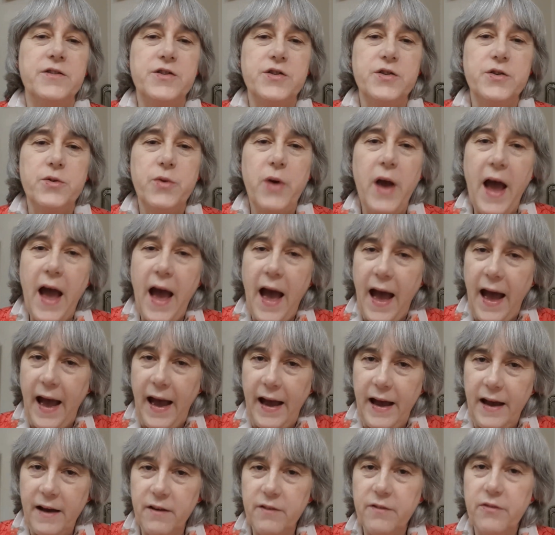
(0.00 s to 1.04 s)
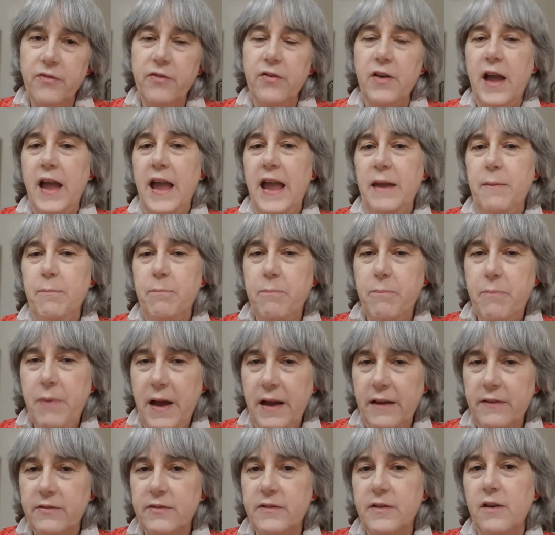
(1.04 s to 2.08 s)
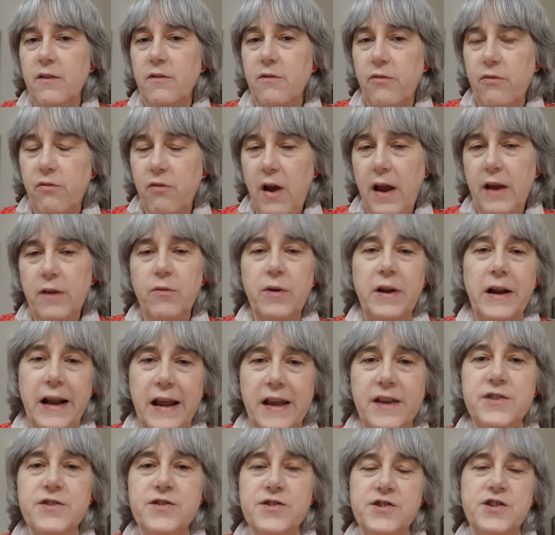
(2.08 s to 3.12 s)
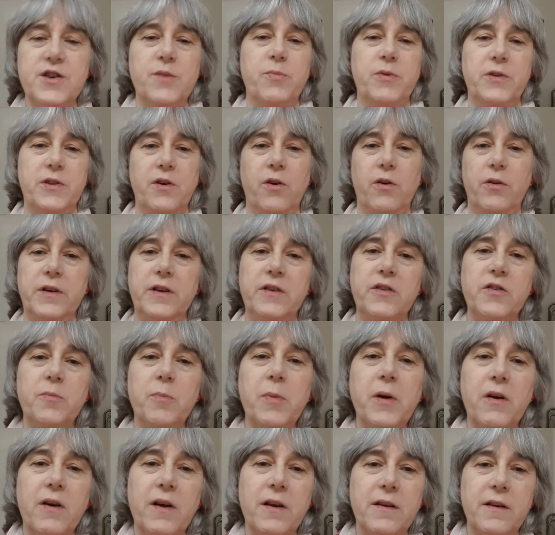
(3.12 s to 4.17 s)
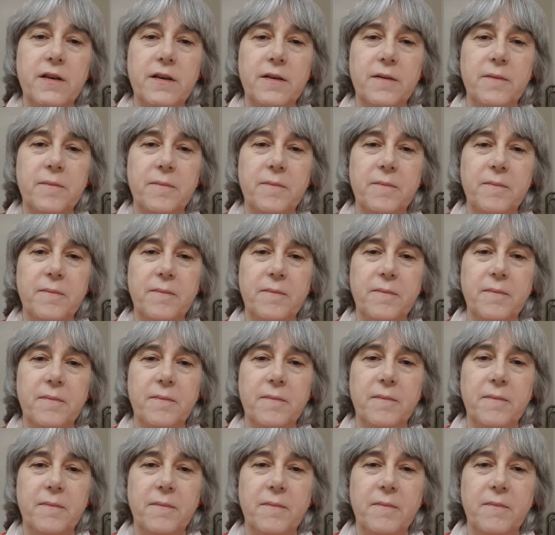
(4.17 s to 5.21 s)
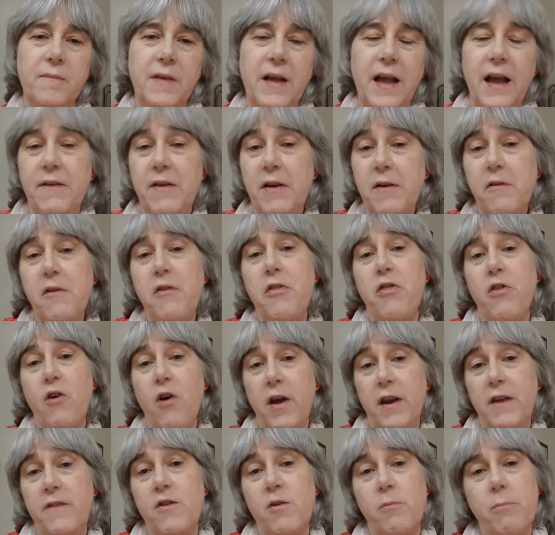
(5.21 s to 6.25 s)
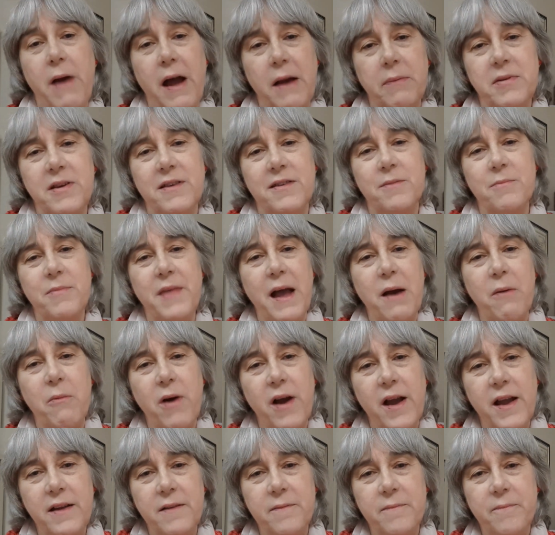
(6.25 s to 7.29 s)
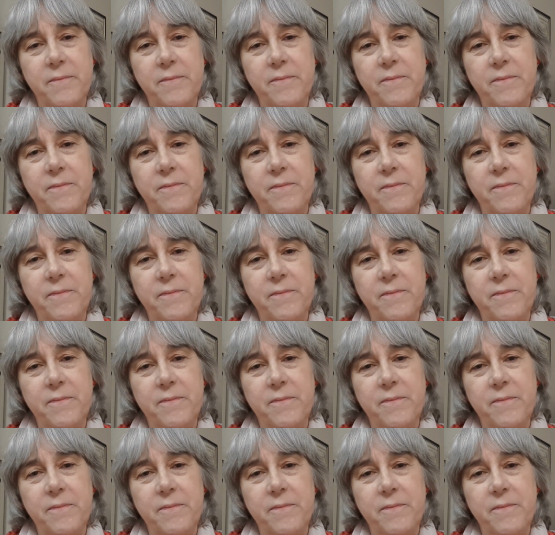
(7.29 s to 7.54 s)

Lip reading: to have a best friend relationship with the Holy Spirit. Have you ever thought of your baptism that way?